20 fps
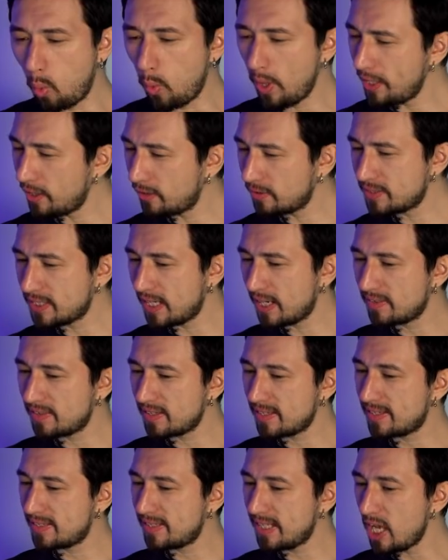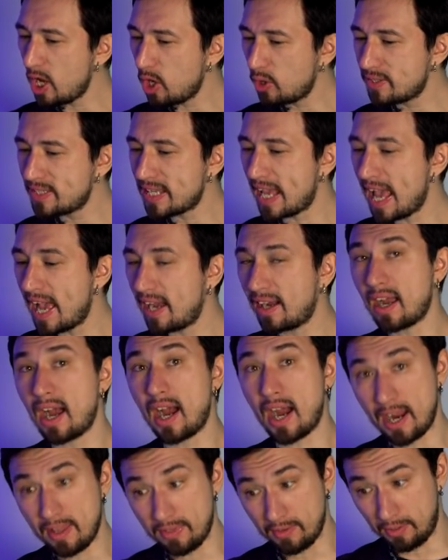We don't take the SEO tag
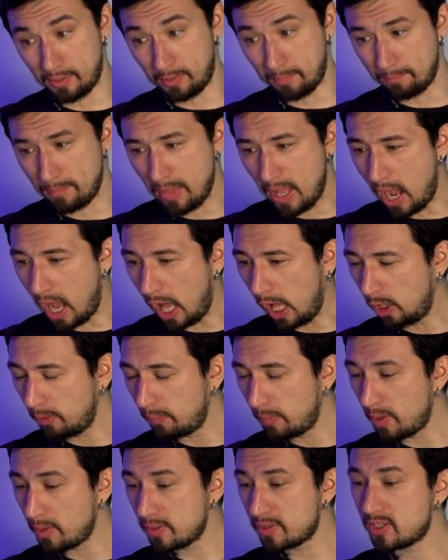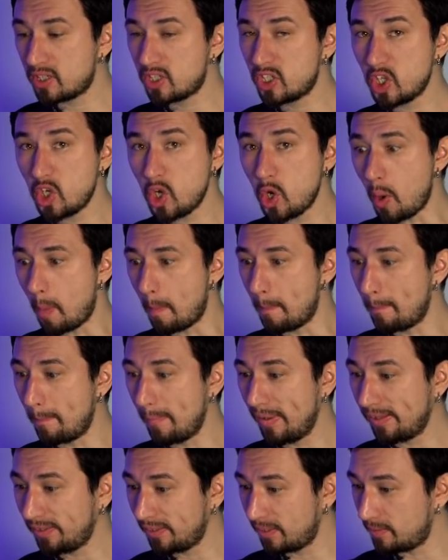either. Almost 2
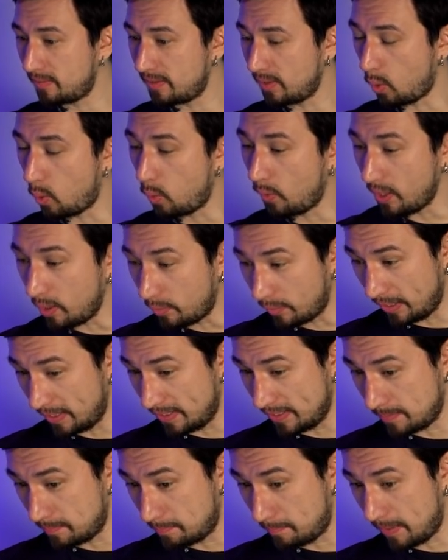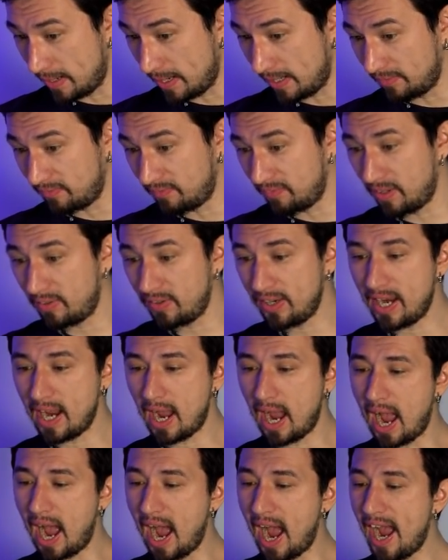million queries, but very
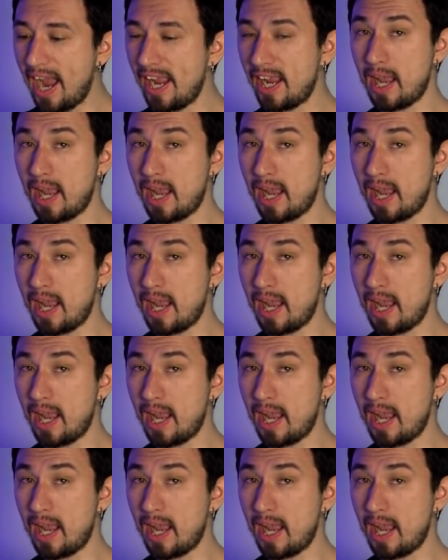high